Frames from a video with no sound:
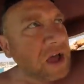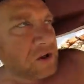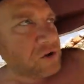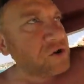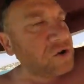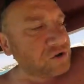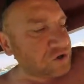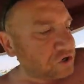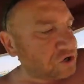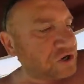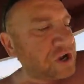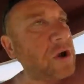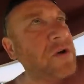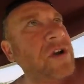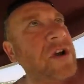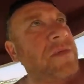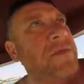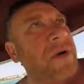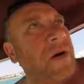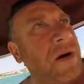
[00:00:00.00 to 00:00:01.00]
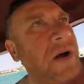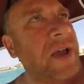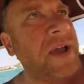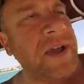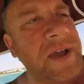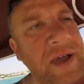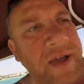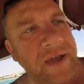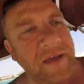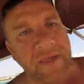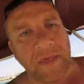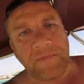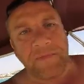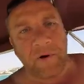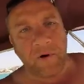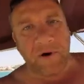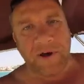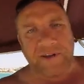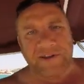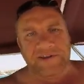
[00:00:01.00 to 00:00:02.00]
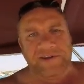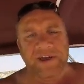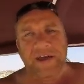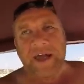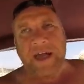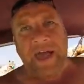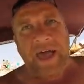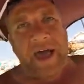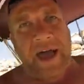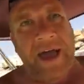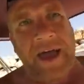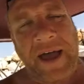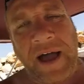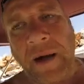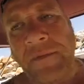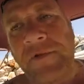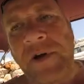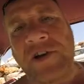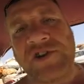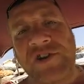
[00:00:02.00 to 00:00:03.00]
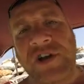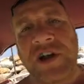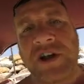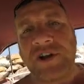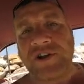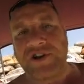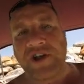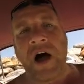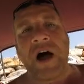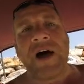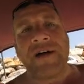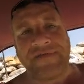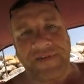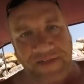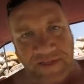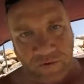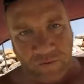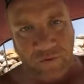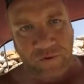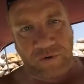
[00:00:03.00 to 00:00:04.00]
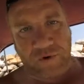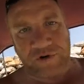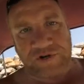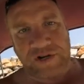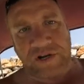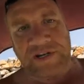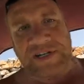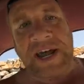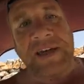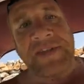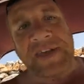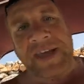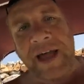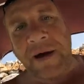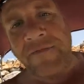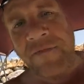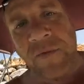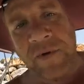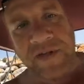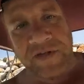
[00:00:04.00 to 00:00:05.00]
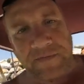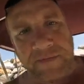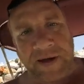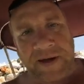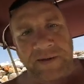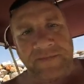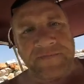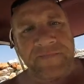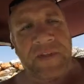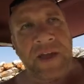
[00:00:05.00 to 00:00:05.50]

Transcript: just to show you the point, I'm actually going to dive in the water, take the camera with me,